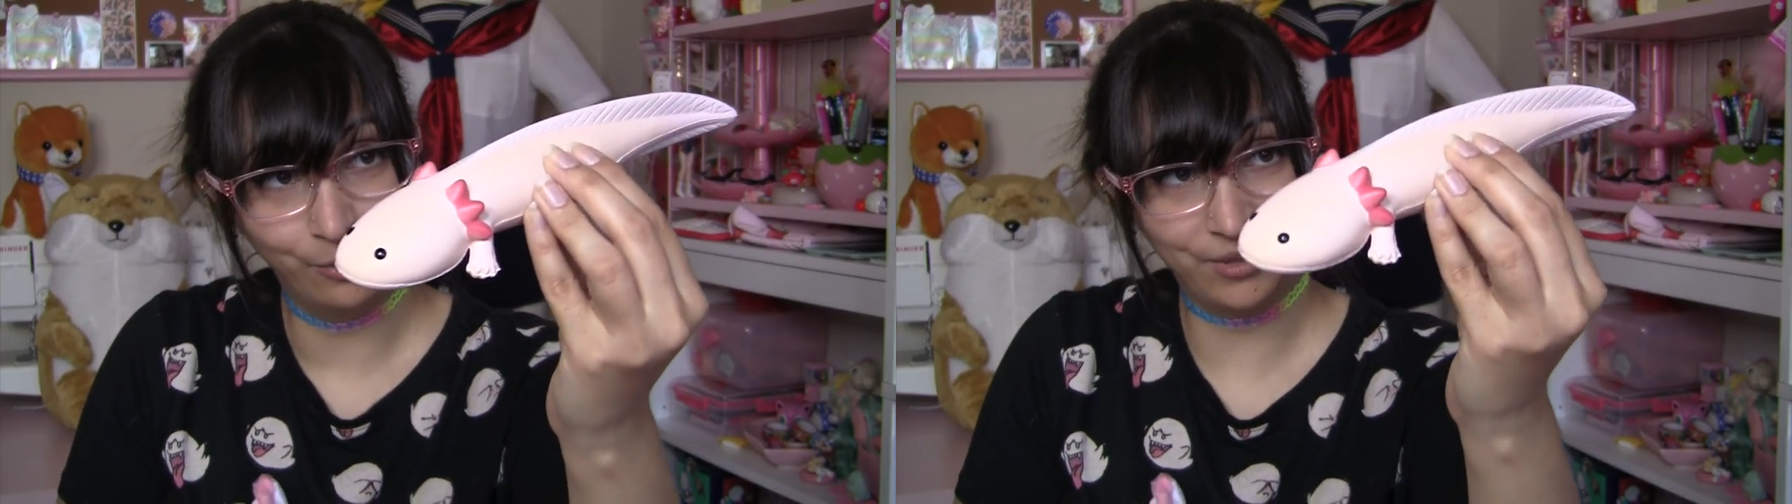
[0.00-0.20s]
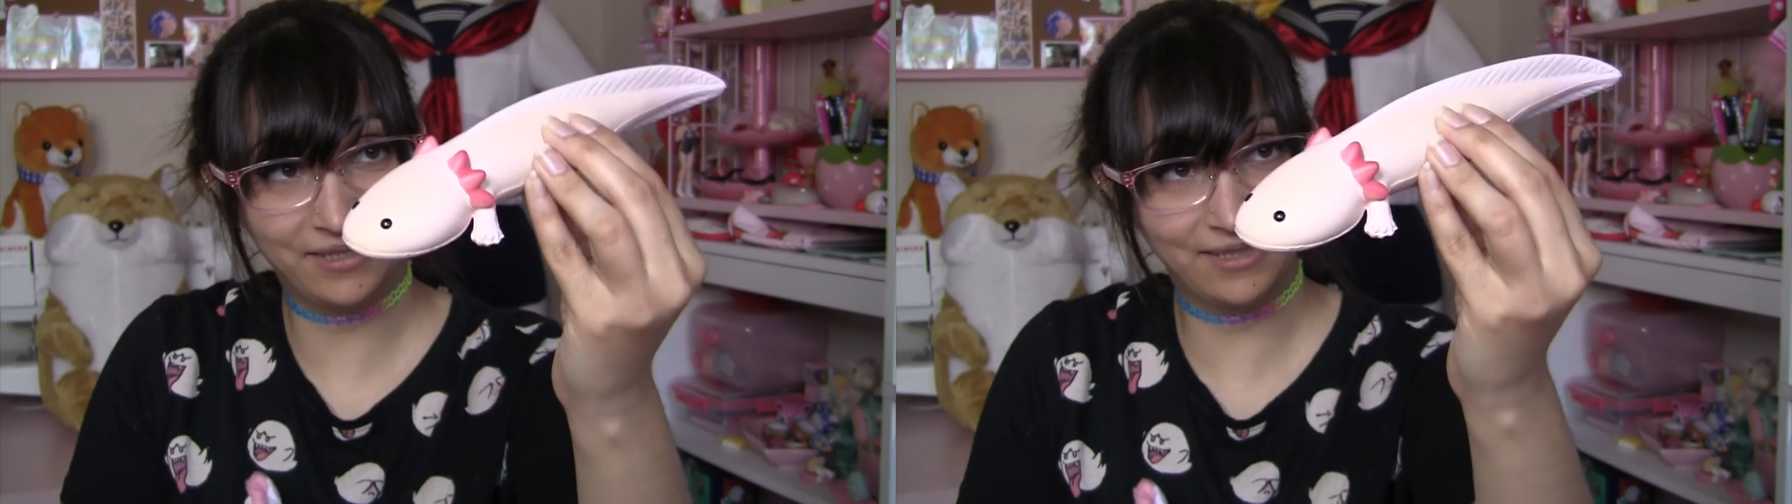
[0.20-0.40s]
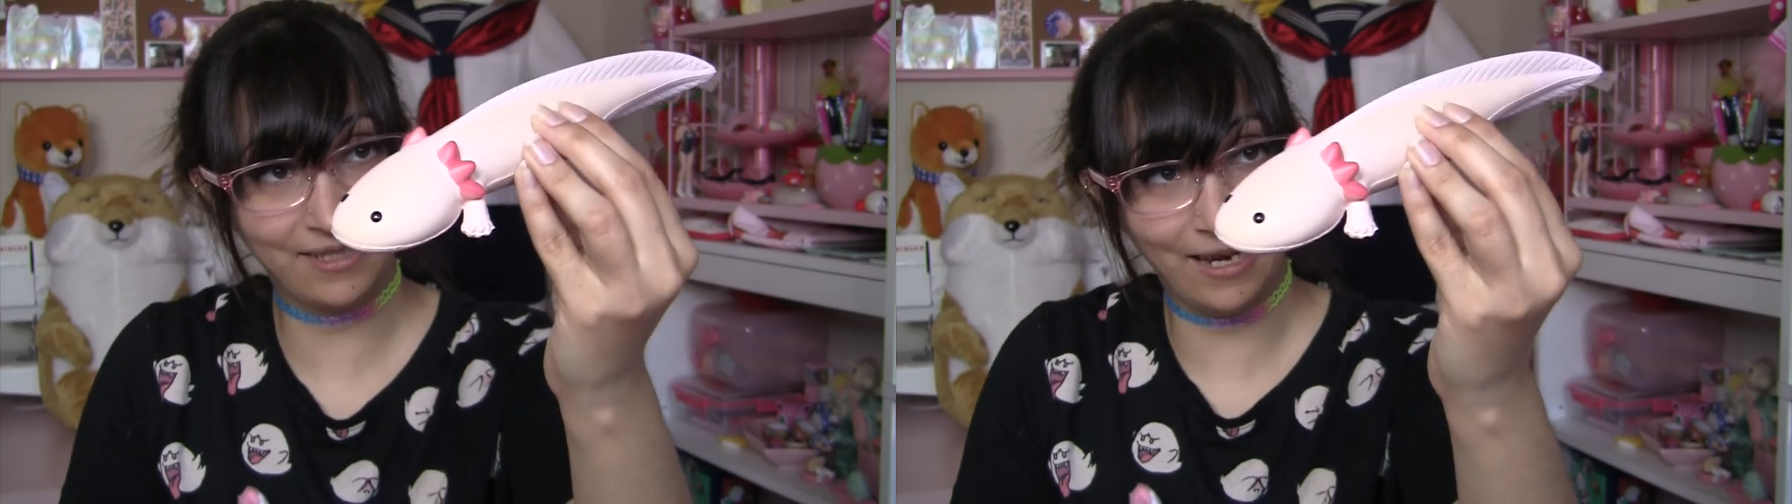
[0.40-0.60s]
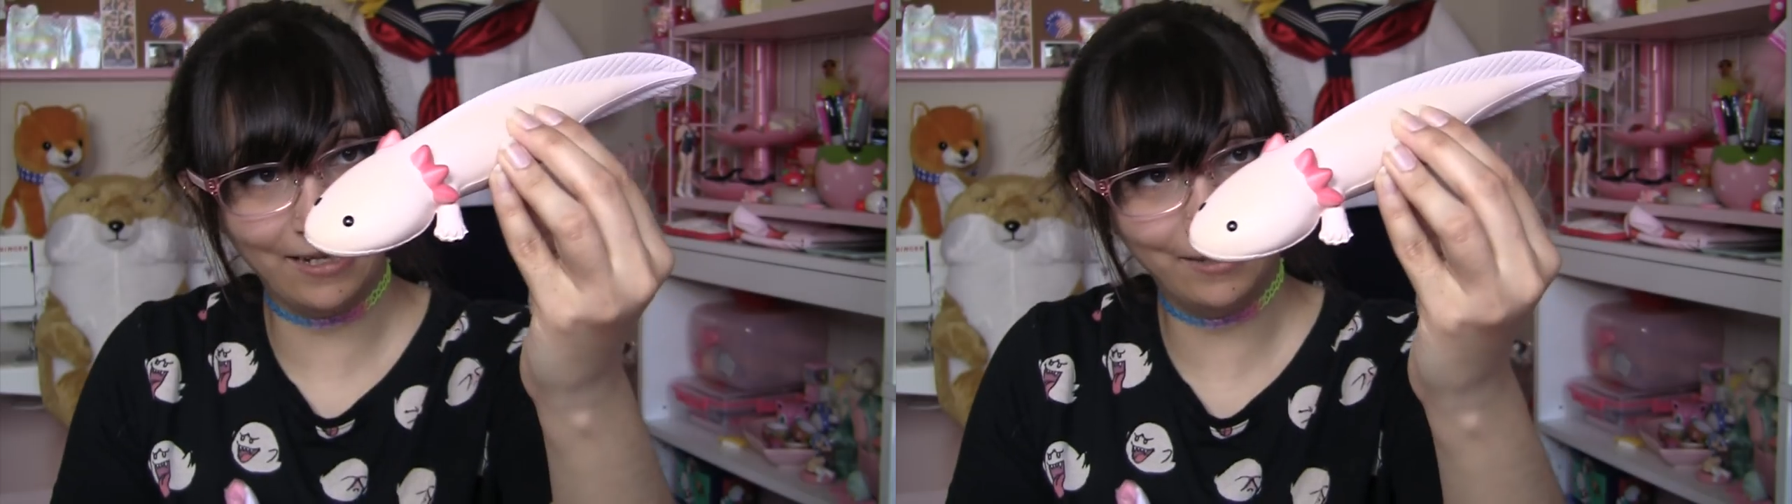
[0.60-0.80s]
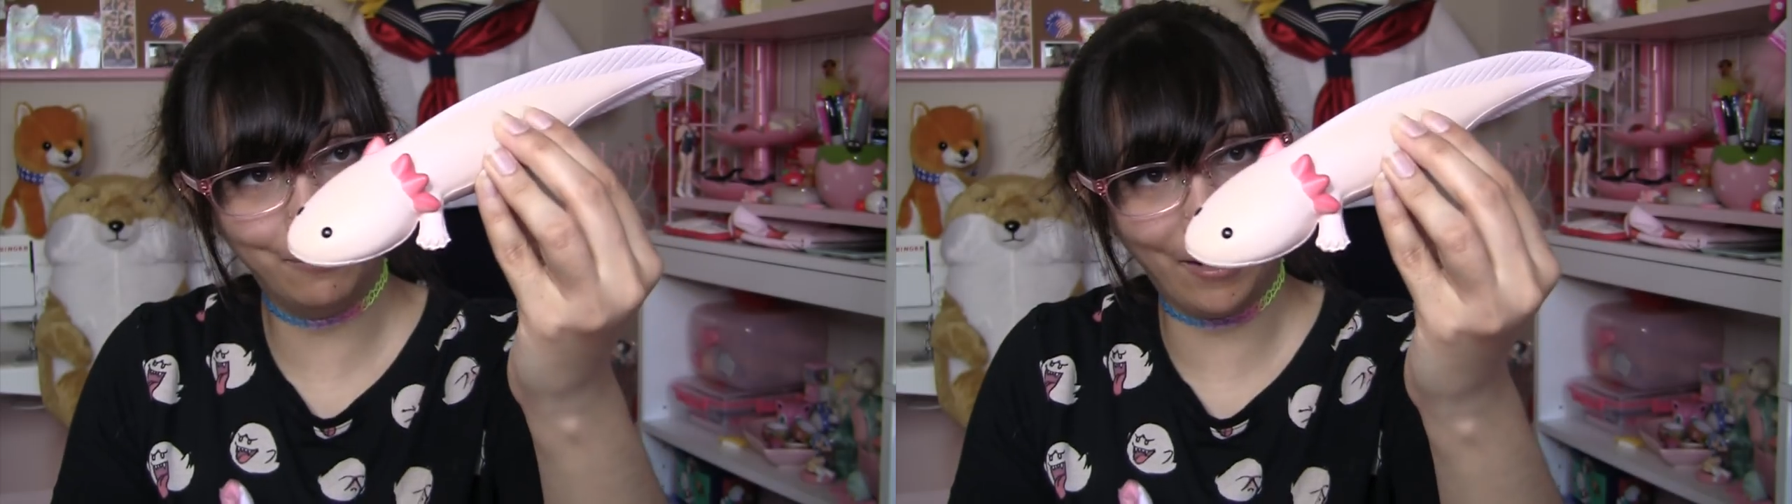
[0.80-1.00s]
was
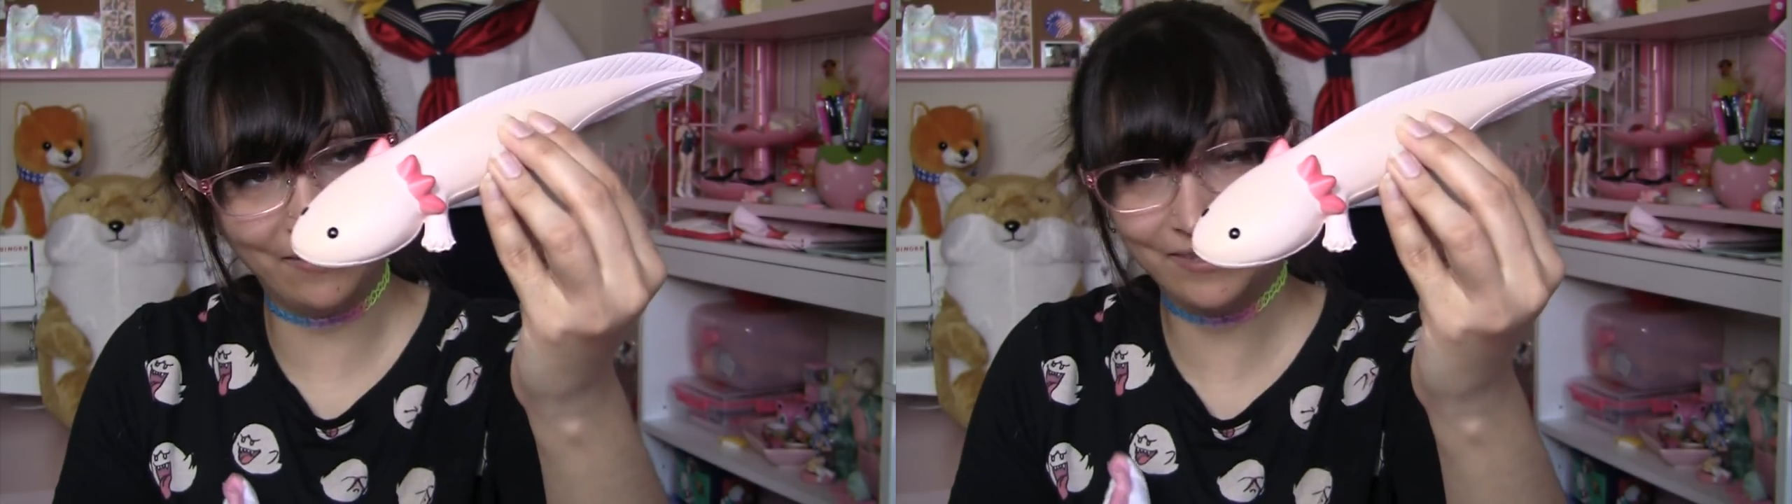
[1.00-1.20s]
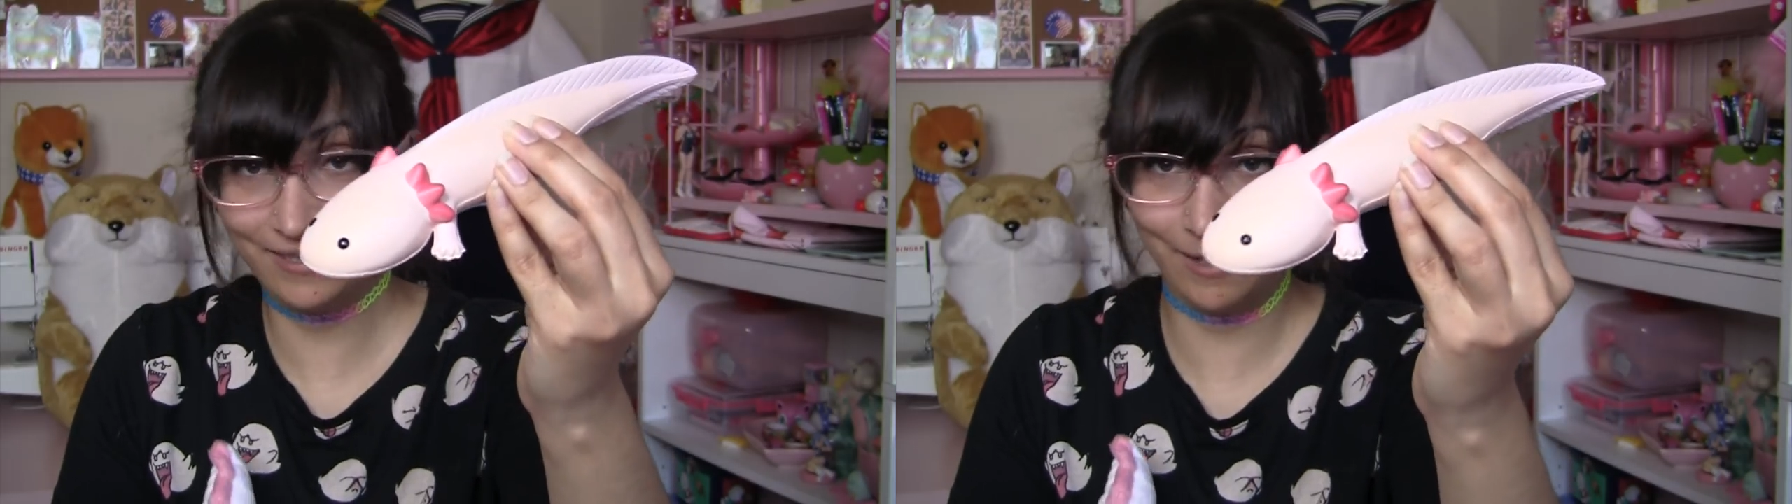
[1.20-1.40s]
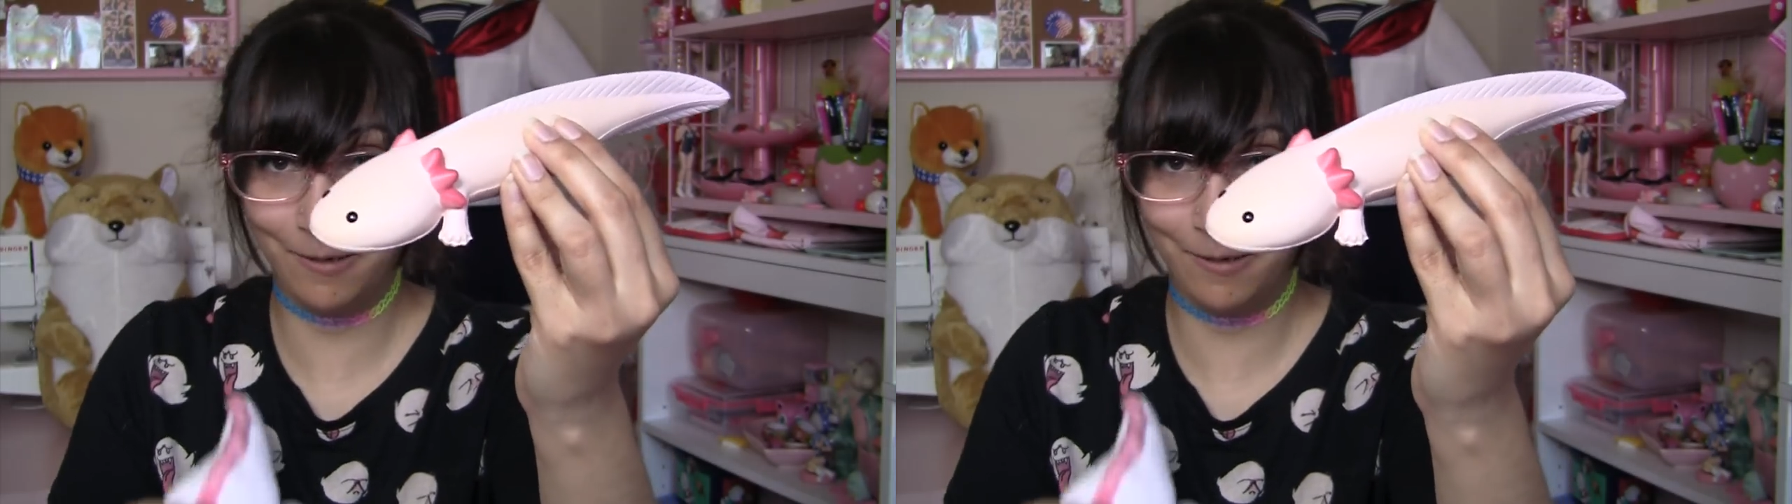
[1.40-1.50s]
designed by the same